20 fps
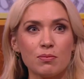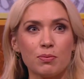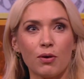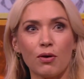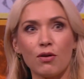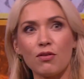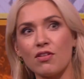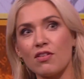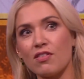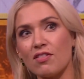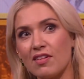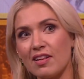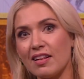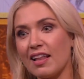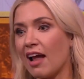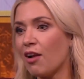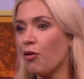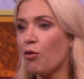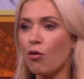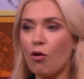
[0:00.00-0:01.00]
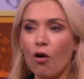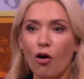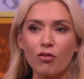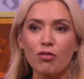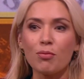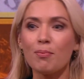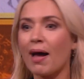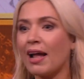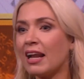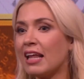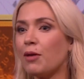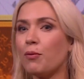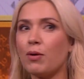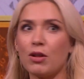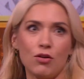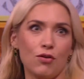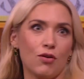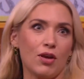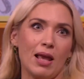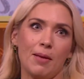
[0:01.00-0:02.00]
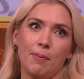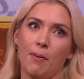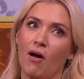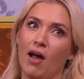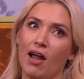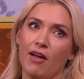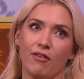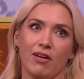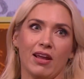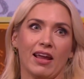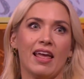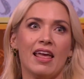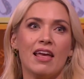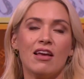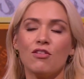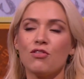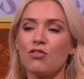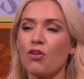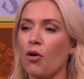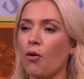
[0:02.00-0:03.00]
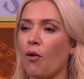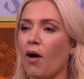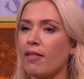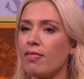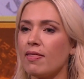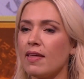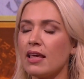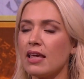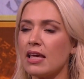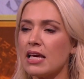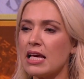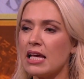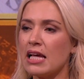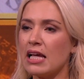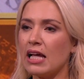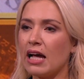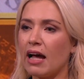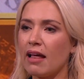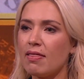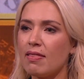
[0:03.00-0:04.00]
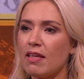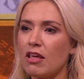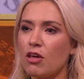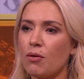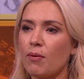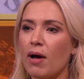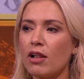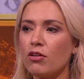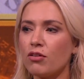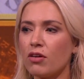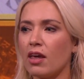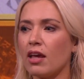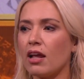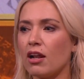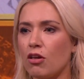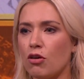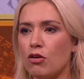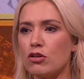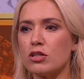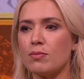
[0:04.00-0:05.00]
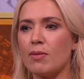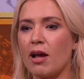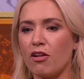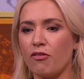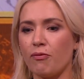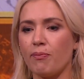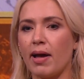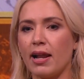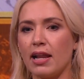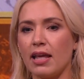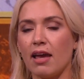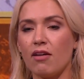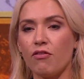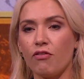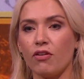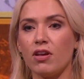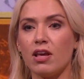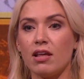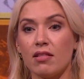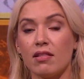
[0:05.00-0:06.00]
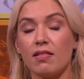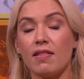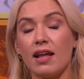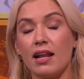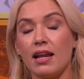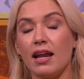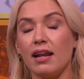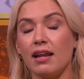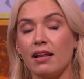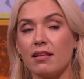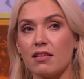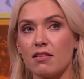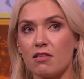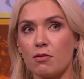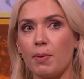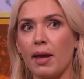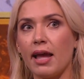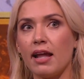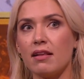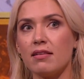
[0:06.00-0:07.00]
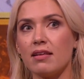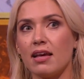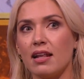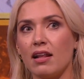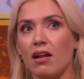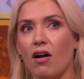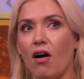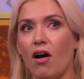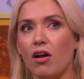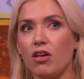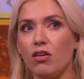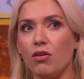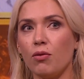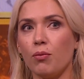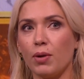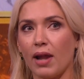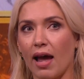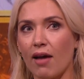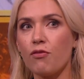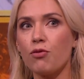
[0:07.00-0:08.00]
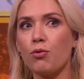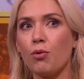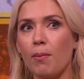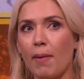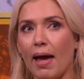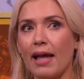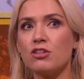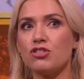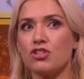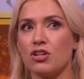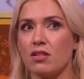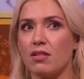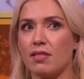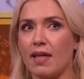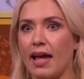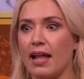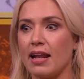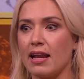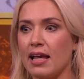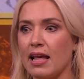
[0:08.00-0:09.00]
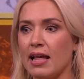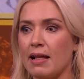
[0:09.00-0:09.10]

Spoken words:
process. That all costs money when you keep hiring. So I think you are looking at a huge amount of money every year that they're needing to spend, and you would have to imagine that